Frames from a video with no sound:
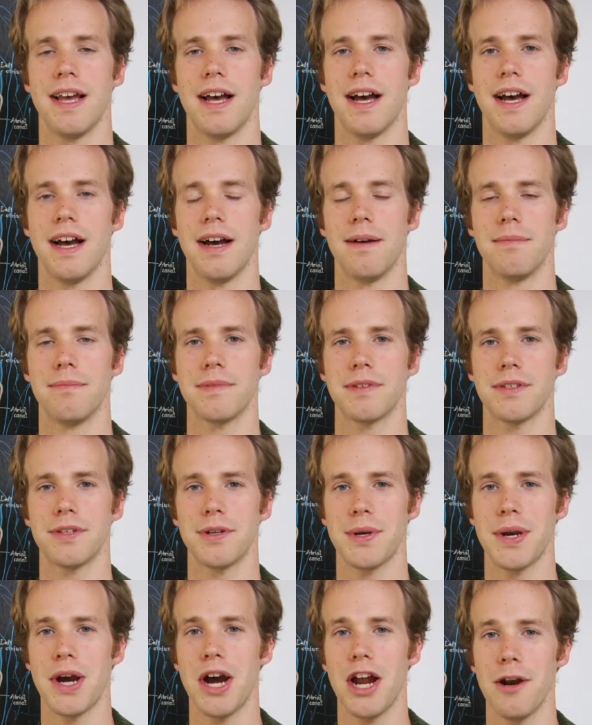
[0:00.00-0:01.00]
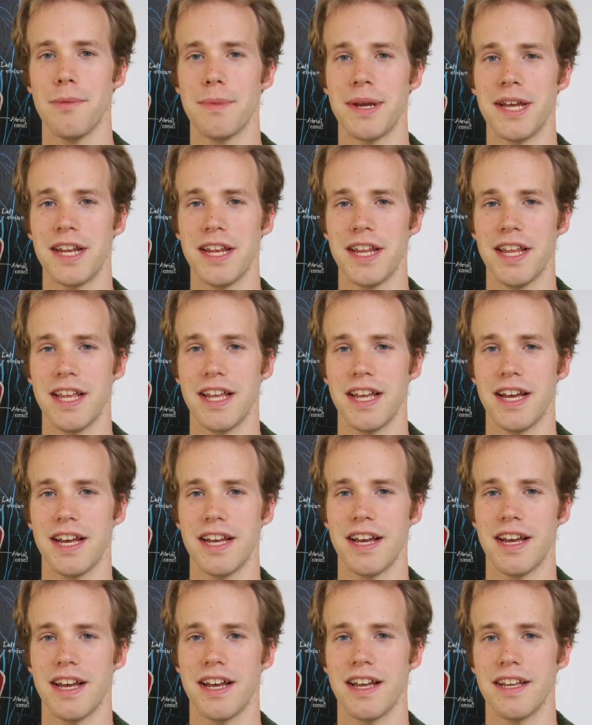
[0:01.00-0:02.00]
Um, so carbon,
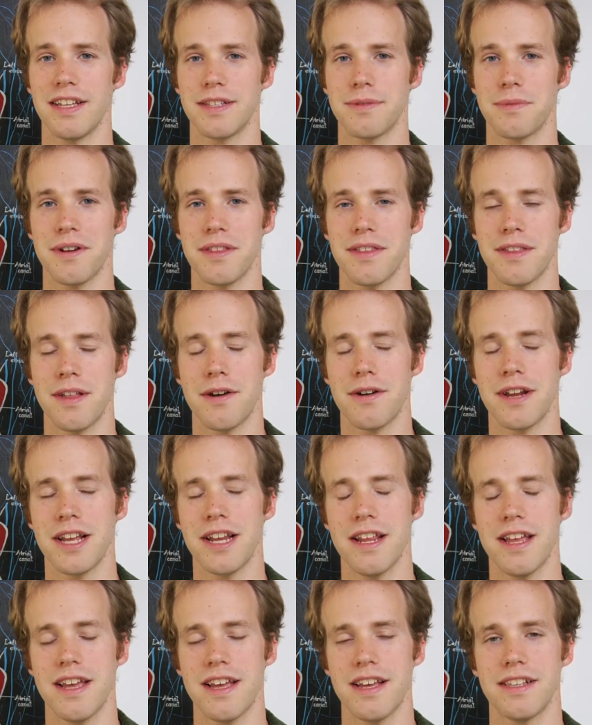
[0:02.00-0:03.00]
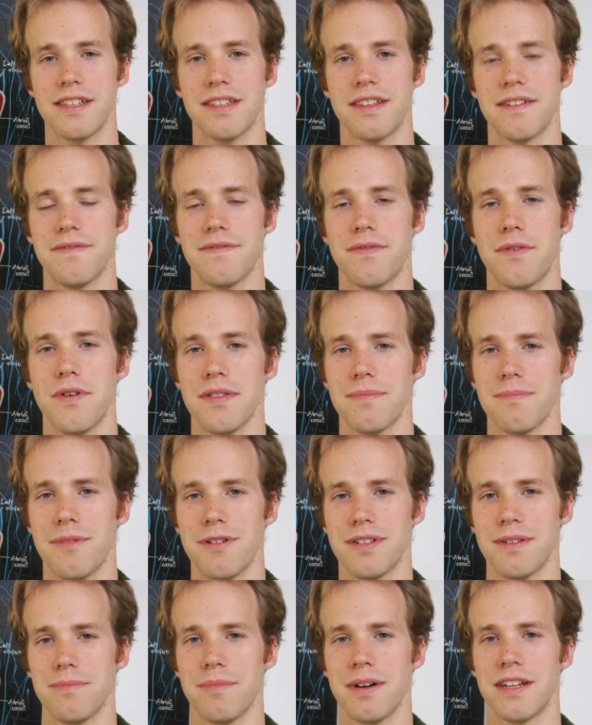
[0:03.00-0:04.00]
uh, it's worth noting, is the fourth
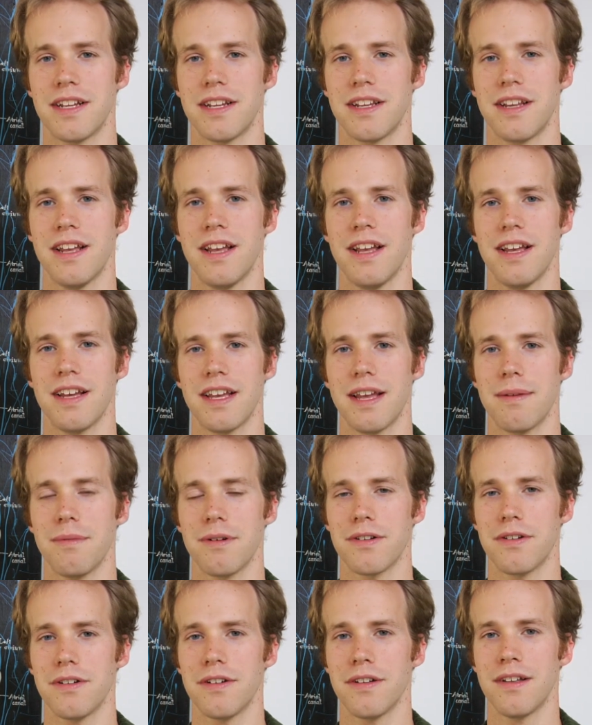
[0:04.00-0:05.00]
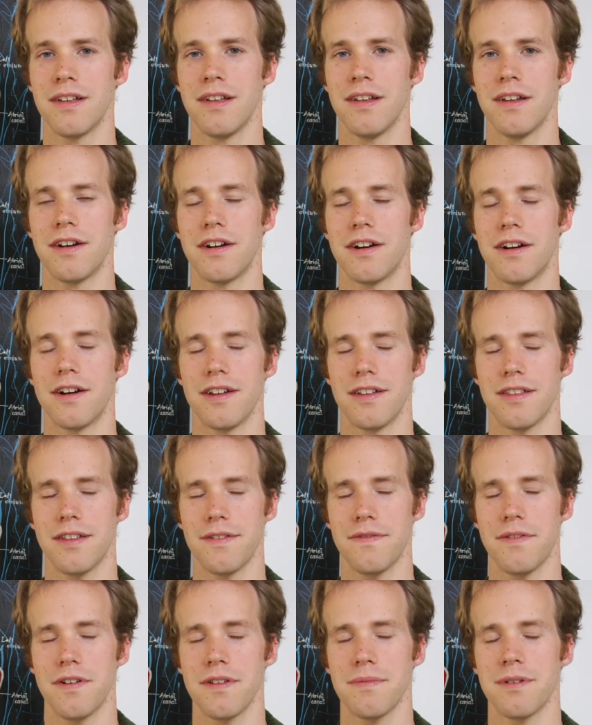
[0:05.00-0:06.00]
most abundant chemical, or the
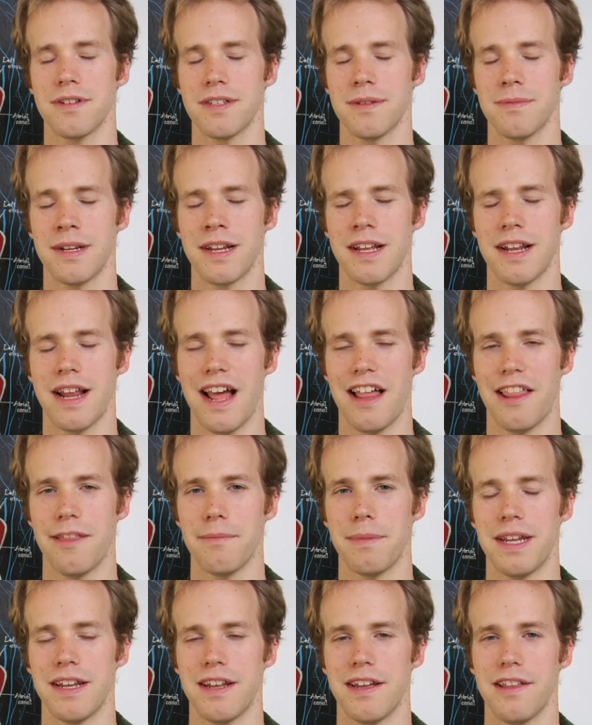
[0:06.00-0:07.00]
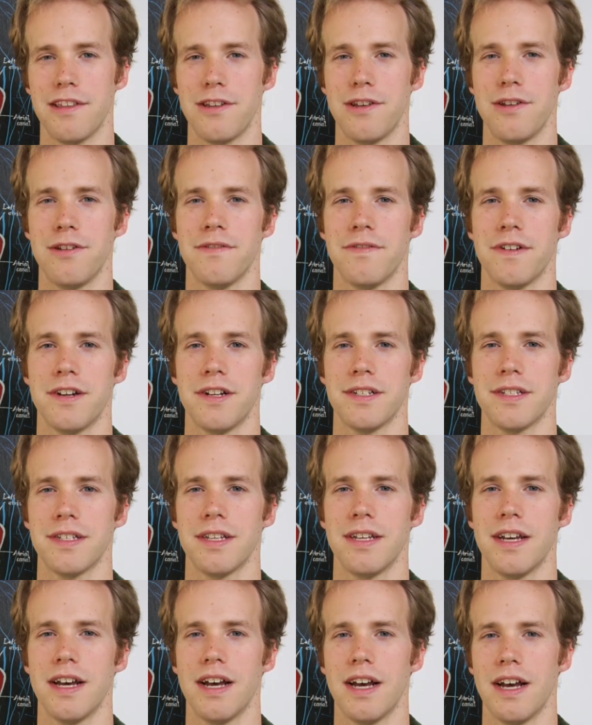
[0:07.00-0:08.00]
fourth most abundant element in the universe.
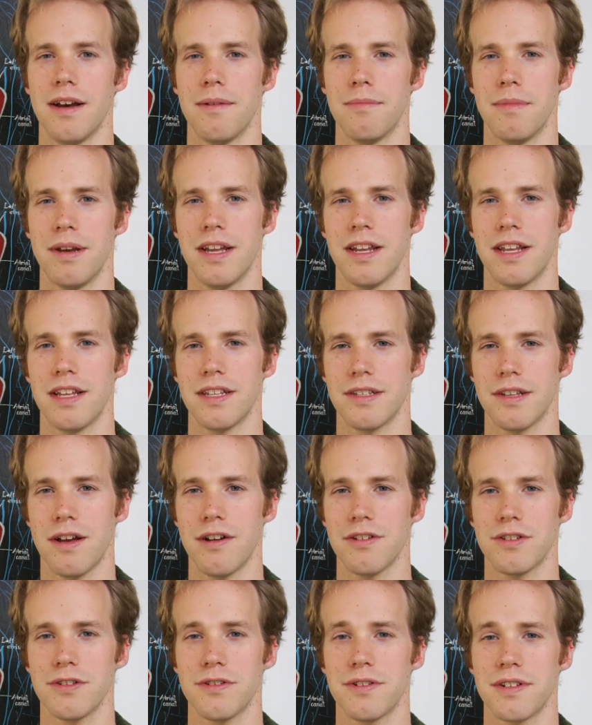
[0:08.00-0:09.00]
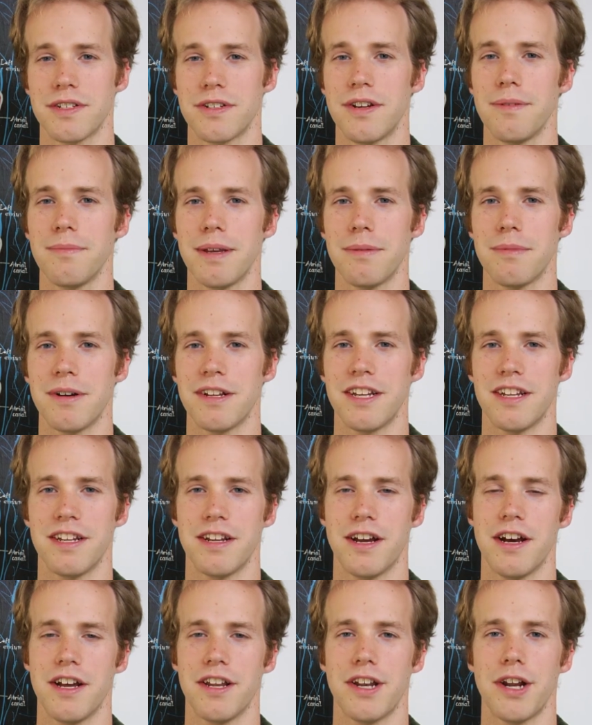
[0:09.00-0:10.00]
Um, and it's also extremely abundant
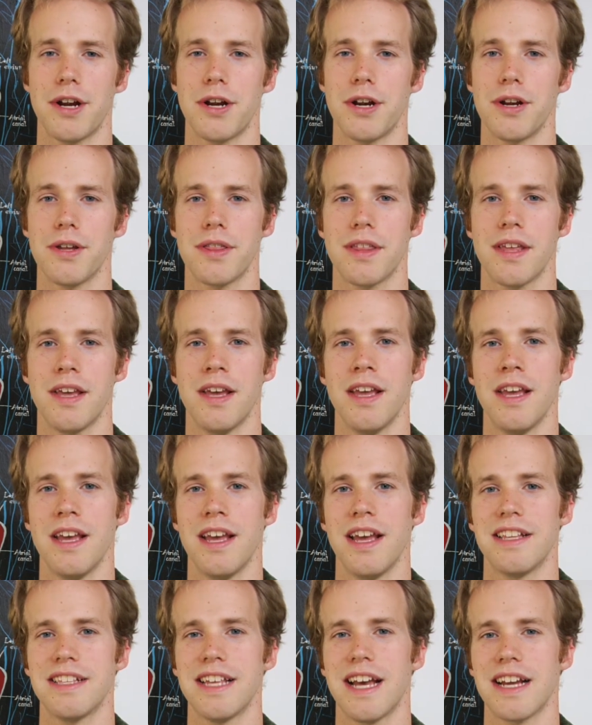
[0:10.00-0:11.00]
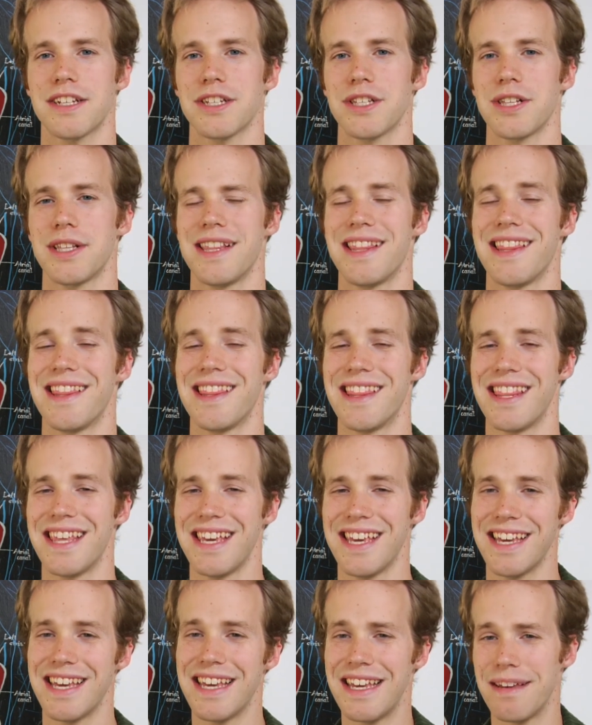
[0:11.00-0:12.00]
on Earth. It's actually
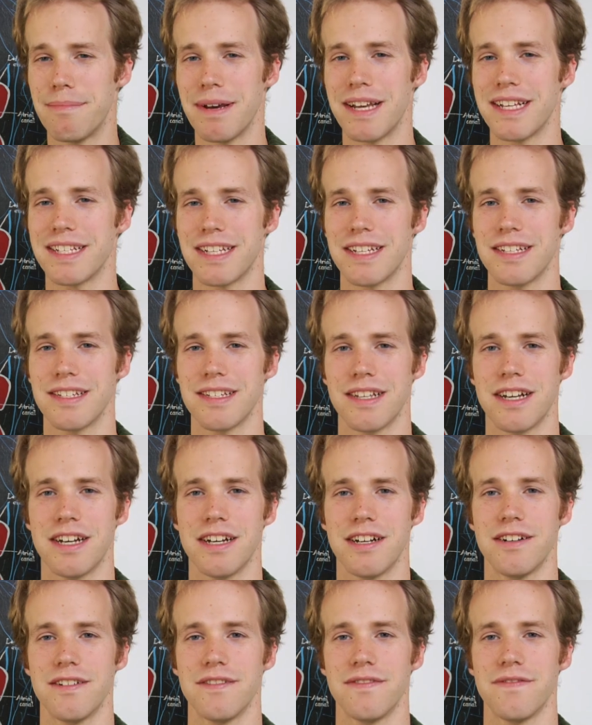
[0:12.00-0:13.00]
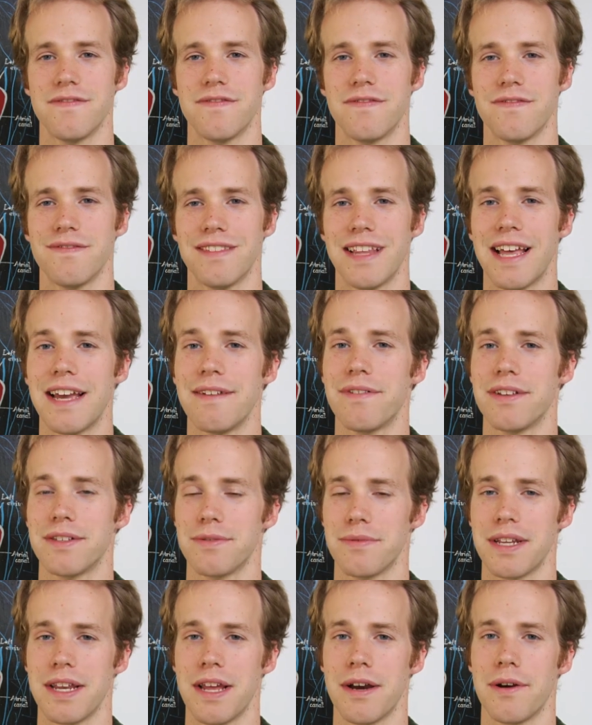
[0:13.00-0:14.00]
the basis of life
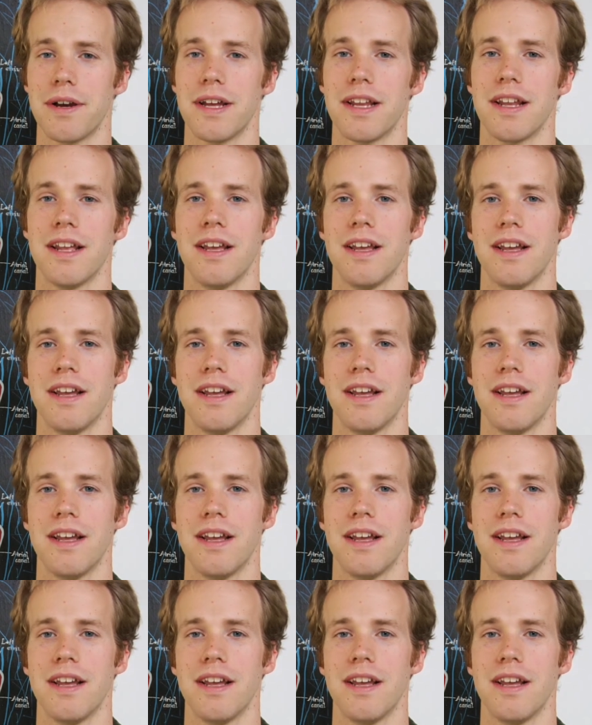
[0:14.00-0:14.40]
as we know it.